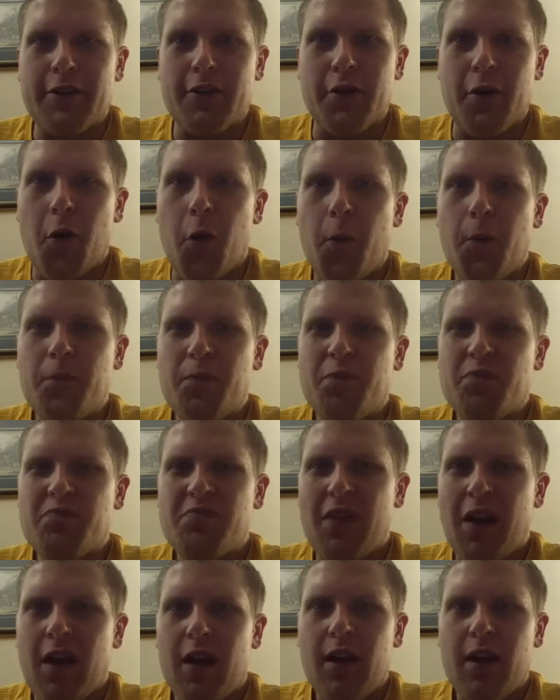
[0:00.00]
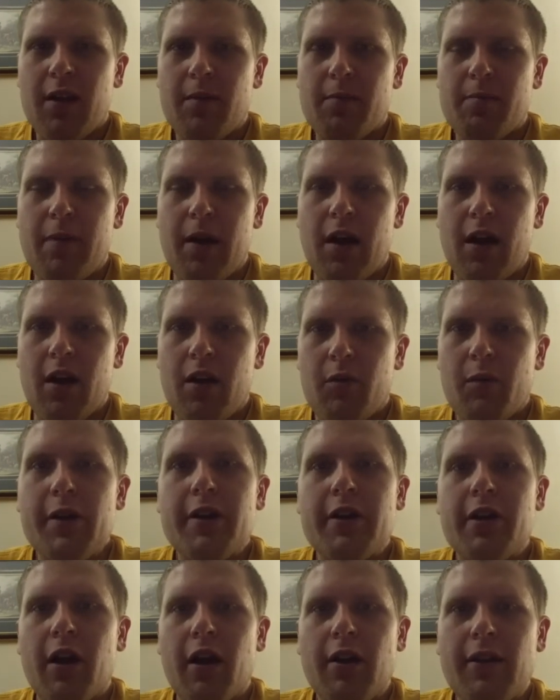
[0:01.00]
to. But
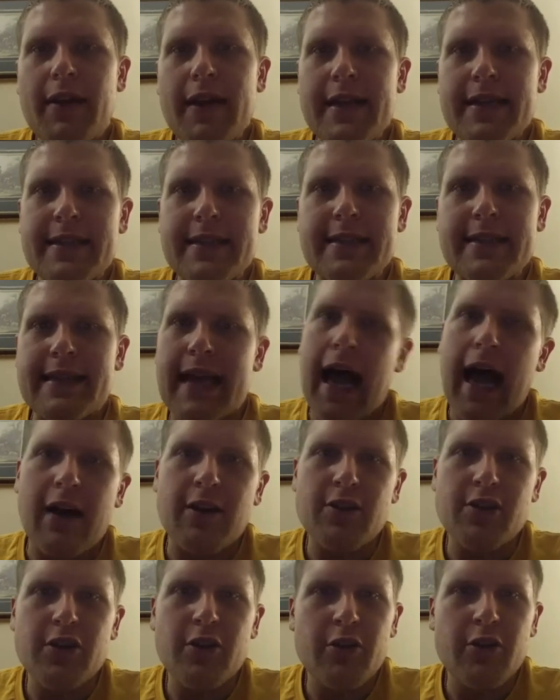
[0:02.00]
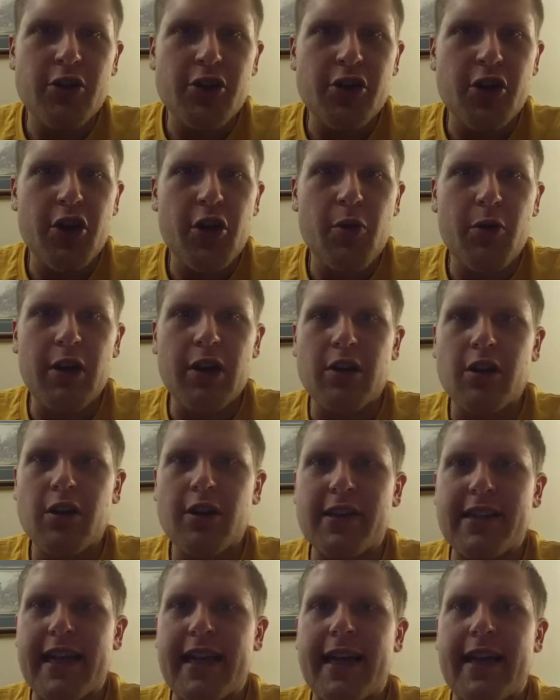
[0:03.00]
regardless, I'll still show you what it
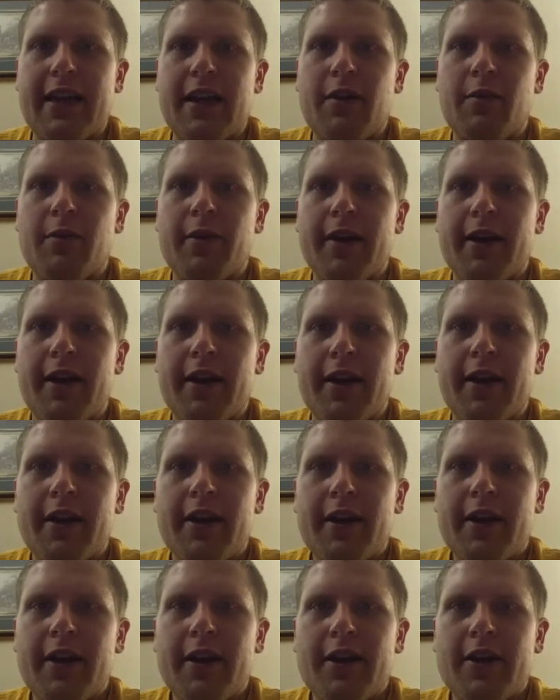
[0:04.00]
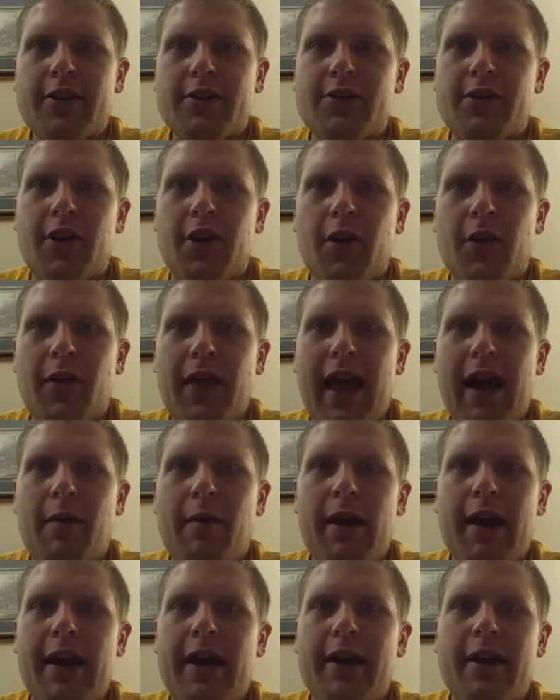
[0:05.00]
looks like anyway, so that
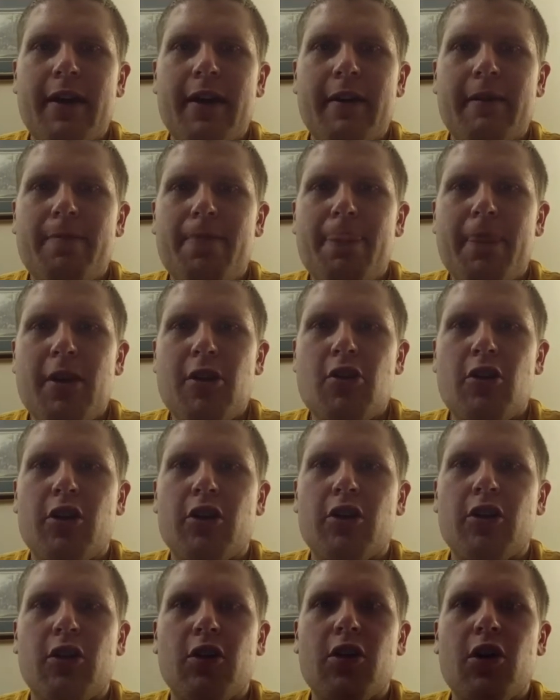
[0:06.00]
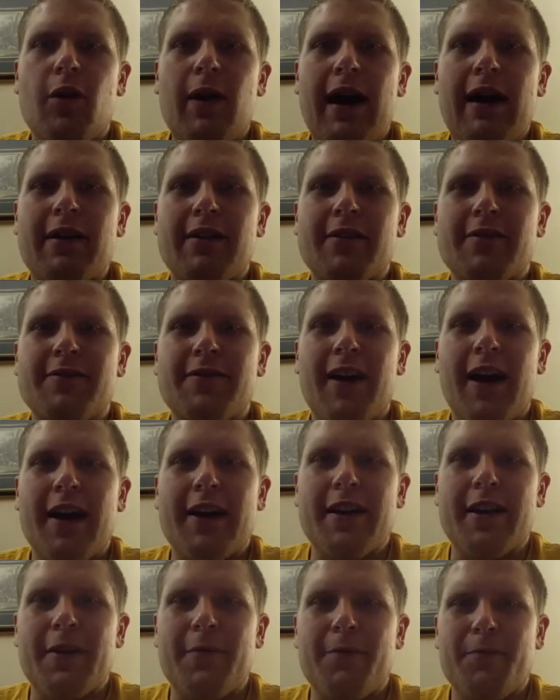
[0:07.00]
way you can all go out and find
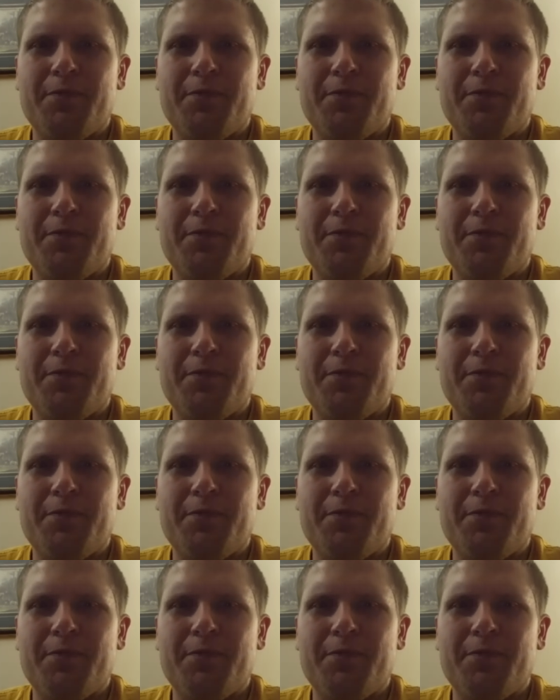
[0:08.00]
it.